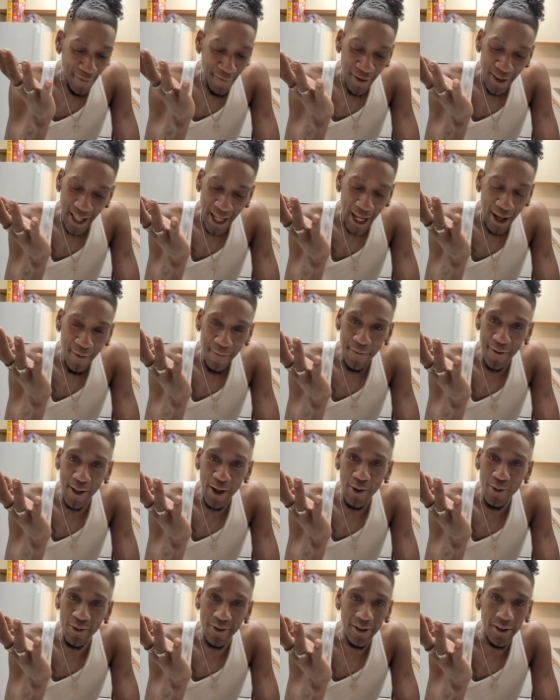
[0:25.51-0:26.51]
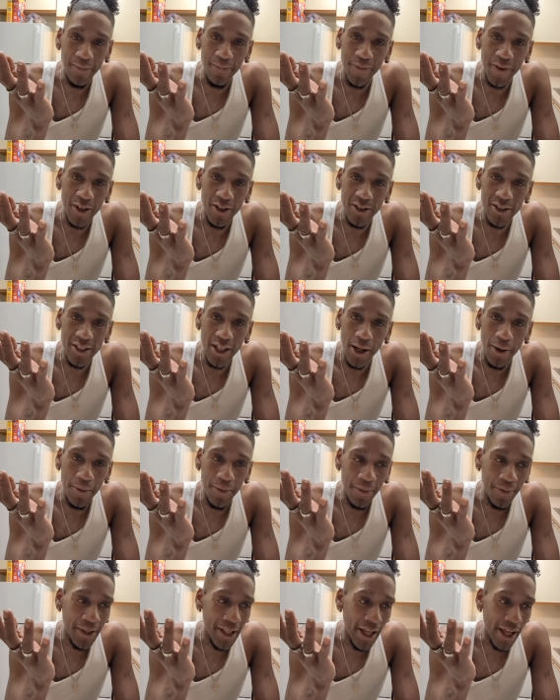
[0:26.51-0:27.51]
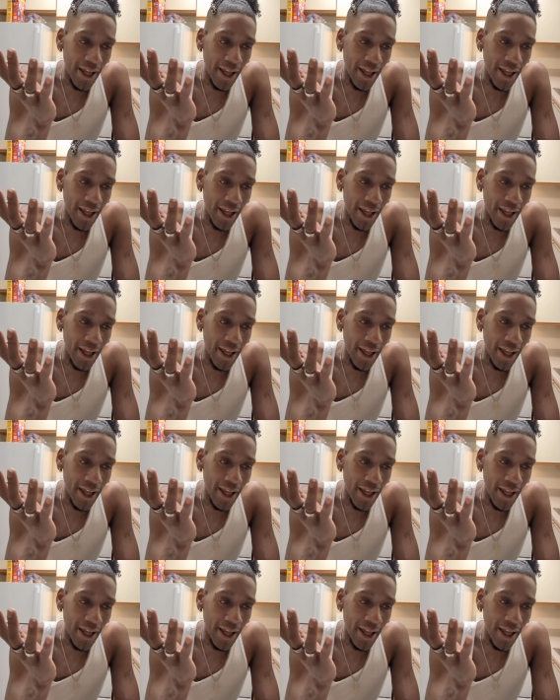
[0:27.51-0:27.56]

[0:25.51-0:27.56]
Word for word: I feel like I'm floating or something.